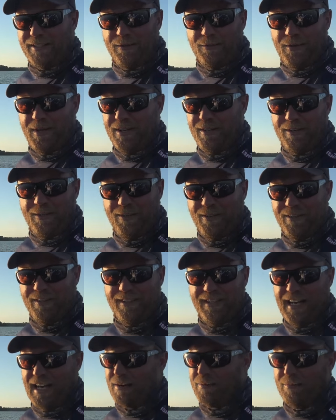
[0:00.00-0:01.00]
the one hole.
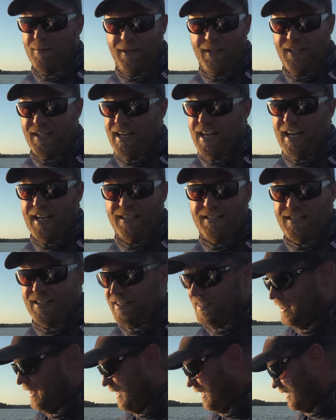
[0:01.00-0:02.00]
I really
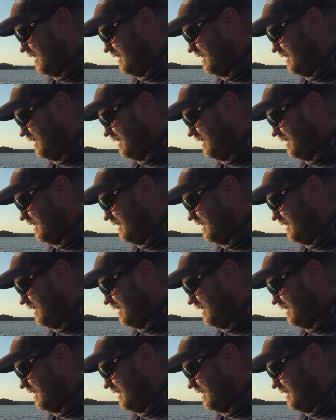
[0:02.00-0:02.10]
honestly did.